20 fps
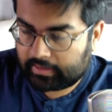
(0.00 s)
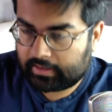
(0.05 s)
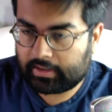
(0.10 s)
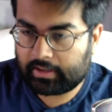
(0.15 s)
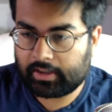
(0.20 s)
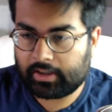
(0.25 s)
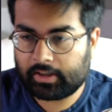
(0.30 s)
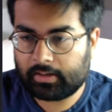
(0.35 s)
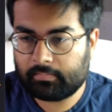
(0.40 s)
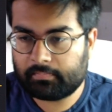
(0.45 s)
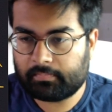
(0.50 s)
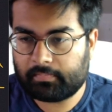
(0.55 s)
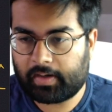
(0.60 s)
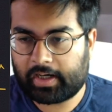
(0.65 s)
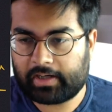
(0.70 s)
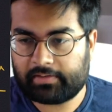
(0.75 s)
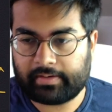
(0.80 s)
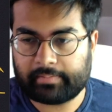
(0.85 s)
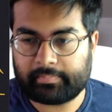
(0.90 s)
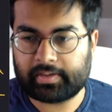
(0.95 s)

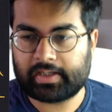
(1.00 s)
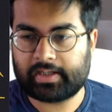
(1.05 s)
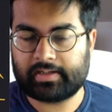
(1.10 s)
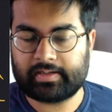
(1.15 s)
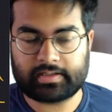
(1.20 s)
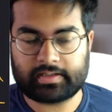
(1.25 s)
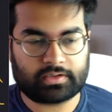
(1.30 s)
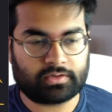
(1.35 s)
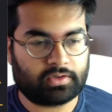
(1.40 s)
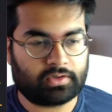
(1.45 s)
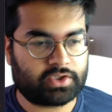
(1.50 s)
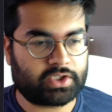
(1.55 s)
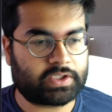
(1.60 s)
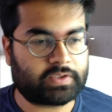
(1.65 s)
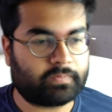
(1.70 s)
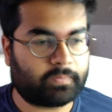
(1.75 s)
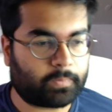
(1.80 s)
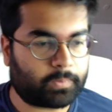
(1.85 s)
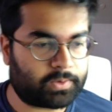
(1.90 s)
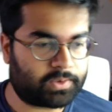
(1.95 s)
our webinar is not
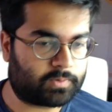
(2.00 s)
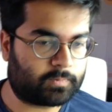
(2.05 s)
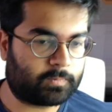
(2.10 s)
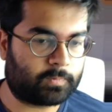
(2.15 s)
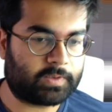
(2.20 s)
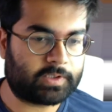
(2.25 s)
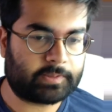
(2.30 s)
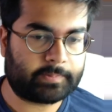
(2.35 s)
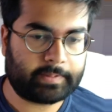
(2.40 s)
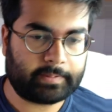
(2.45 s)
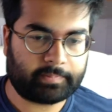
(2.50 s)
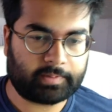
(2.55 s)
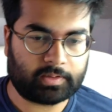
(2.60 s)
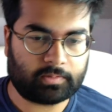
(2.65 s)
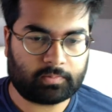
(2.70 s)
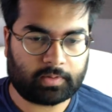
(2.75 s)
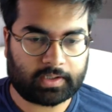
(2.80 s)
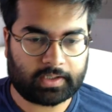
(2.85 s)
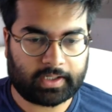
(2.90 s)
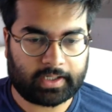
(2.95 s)
just focused towards people
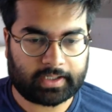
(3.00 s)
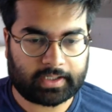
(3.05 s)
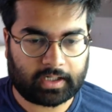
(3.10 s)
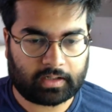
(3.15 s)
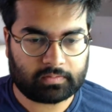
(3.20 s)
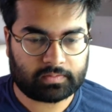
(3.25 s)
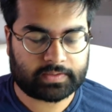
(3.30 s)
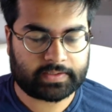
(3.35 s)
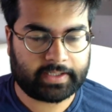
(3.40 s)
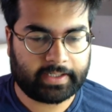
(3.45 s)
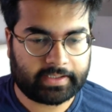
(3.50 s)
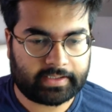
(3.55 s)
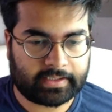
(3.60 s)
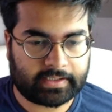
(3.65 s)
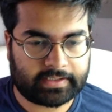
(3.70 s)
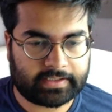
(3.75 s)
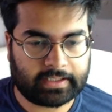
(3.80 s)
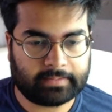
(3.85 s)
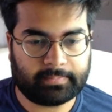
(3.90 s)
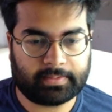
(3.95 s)
who are like outside India,